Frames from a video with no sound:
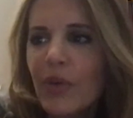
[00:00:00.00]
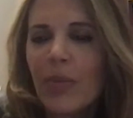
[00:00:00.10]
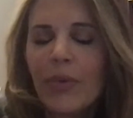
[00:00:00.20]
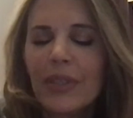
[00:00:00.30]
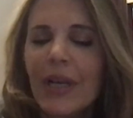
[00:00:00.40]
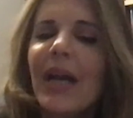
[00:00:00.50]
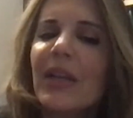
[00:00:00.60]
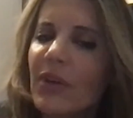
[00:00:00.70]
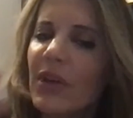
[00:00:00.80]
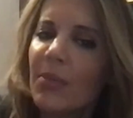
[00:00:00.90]
you're able to kind of
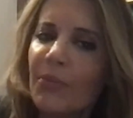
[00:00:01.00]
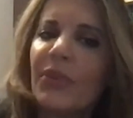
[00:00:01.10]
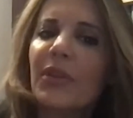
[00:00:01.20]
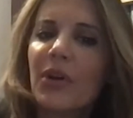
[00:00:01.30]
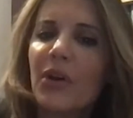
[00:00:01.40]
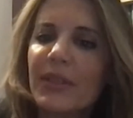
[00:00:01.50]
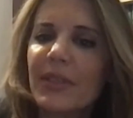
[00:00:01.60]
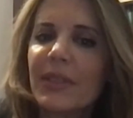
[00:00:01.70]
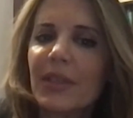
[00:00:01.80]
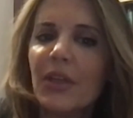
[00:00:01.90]
put the
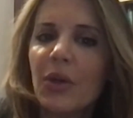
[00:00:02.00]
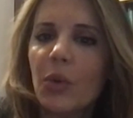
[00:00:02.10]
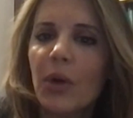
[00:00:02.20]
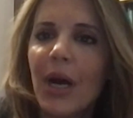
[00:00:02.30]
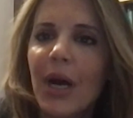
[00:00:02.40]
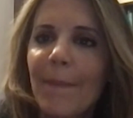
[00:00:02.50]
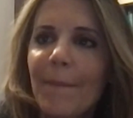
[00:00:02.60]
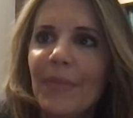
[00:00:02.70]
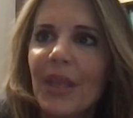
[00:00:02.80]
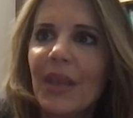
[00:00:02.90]
thoughts, in
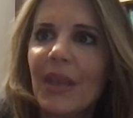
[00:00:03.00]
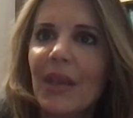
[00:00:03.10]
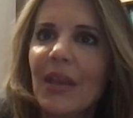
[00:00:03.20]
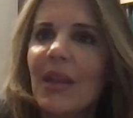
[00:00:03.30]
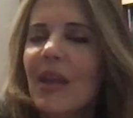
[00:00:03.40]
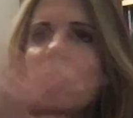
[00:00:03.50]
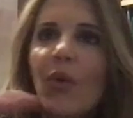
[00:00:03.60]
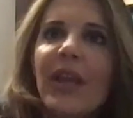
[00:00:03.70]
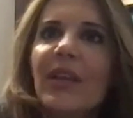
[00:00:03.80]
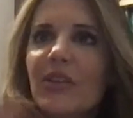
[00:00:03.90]
a
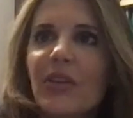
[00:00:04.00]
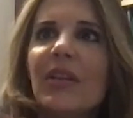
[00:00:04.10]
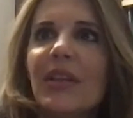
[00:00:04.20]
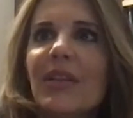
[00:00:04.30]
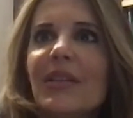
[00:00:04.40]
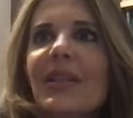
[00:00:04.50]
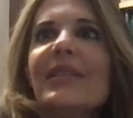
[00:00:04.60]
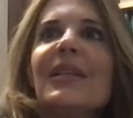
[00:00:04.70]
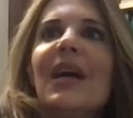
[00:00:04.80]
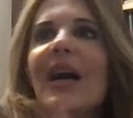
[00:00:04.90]
way that
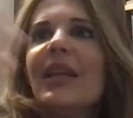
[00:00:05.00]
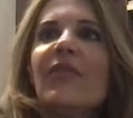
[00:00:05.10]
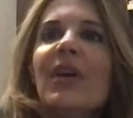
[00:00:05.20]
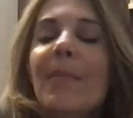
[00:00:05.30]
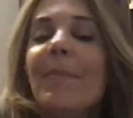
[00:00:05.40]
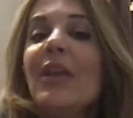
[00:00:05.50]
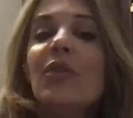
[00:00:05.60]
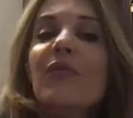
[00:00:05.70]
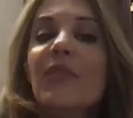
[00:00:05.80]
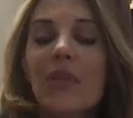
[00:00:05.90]
doesn't kind of make
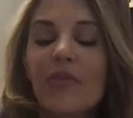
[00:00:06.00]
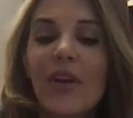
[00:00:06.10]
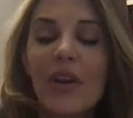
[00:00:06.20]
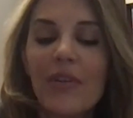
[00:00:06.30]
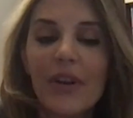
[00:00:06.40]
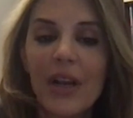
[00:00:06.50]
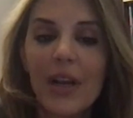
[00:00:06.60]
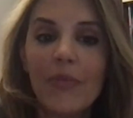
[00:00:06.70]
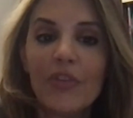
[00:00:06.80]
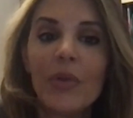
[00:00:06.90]
you feel very, very
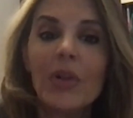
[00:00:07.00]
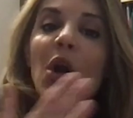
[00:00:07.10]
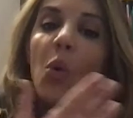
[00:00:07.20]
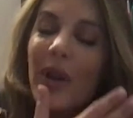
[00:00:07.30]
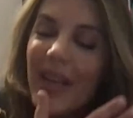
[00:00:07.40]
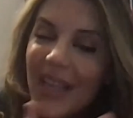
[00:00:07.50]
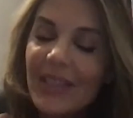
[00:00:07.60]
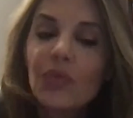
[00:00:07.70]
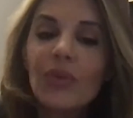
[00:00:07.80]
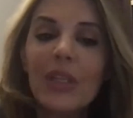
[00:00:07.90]
uncomfortable. When it
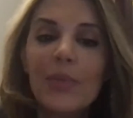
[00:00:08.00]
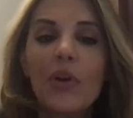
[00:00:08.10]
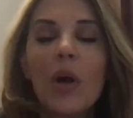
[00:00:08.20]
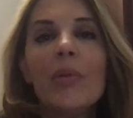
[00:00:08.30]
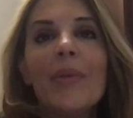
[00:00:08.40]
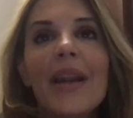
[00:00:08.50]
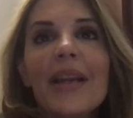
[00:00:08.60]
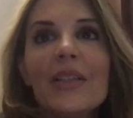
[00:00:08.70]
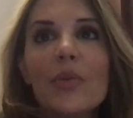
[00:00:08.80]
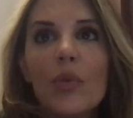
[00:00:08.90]
gets really
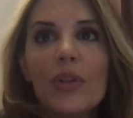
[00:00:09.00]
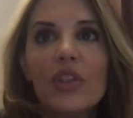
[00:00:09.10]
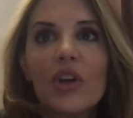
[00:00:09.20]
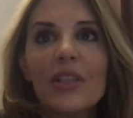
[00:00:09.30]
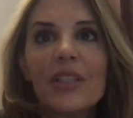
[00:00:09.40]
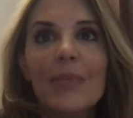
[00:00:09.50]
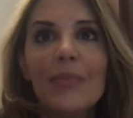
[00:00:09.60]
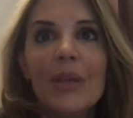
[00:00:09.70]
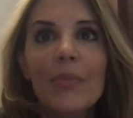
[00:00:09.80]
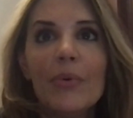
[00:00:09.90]
problematic is when we start seeing
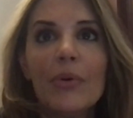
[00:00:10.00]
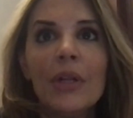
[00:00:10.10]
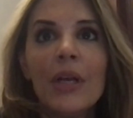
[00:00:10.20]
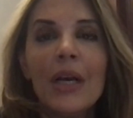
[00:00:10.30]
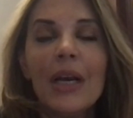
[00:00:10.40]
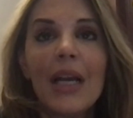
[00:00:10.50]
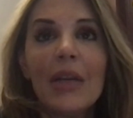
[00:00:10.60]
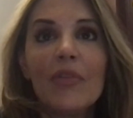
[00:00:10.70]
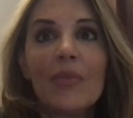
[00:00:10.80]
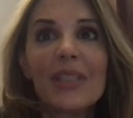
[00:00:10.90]
people kind
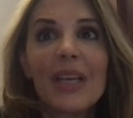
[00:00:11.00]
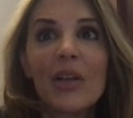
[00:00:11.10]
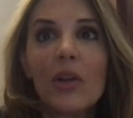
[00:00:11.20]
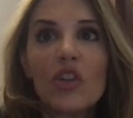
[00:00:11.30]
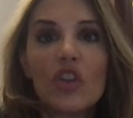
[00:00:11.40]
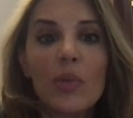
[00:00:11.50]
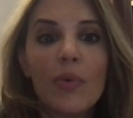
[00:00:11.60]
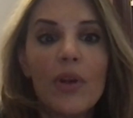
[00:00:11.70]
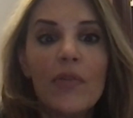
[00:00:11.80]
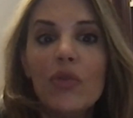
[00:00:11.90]
of from a psychological
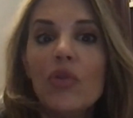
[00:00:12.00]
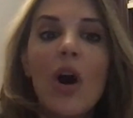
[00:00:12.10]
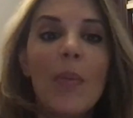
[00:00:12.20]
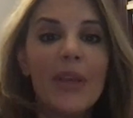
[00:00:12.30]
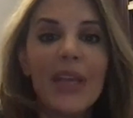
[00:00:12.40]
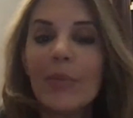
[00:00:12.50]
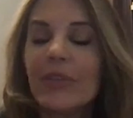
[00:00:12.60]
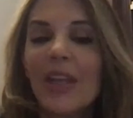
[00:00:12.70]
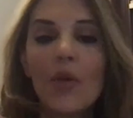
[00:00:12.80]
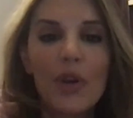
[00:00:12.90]
point of view, not being able
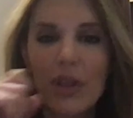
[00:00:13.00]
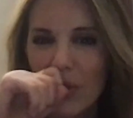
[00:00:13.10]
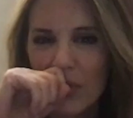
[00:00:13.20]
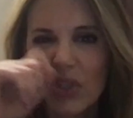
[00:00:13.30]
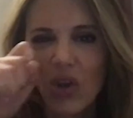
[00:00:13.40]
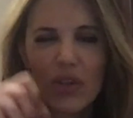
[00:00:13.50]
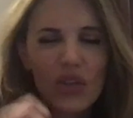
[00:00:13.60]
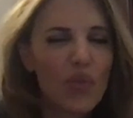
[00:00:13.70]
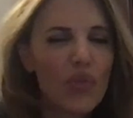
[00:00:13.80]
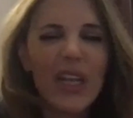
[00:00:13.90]
to get rid of those thoughts.
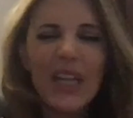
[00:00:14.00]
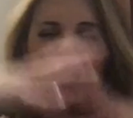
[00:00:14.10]
So really